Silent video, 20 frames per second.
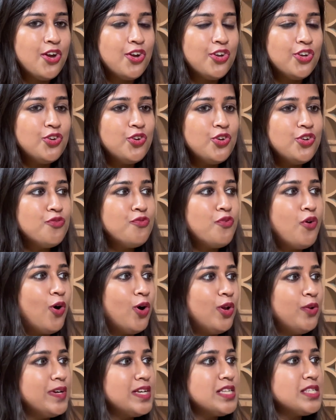You've
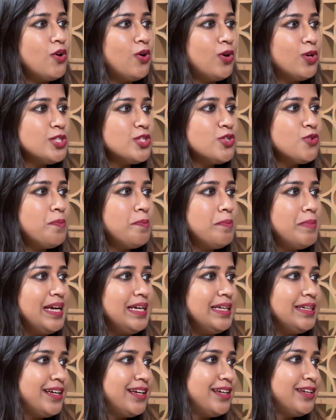always also
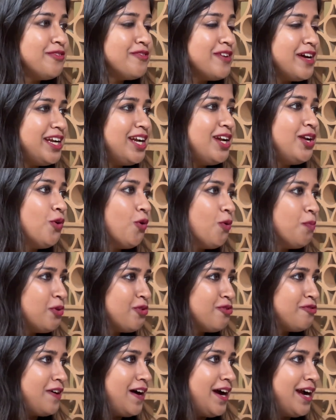maintained a very low
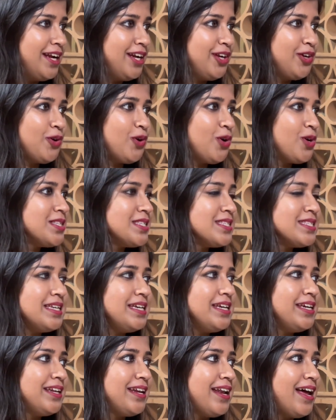profile. You're not
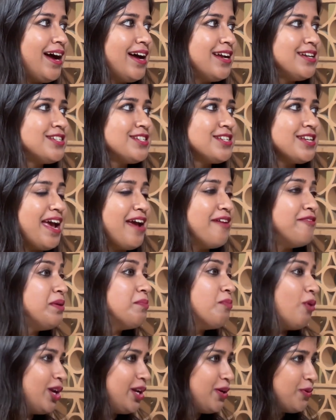seen at every
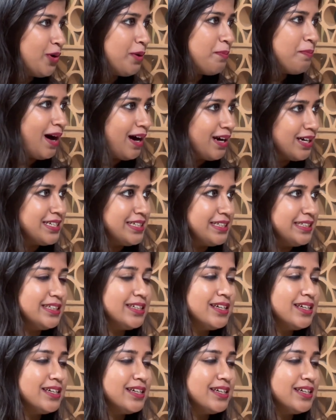Bollywood party.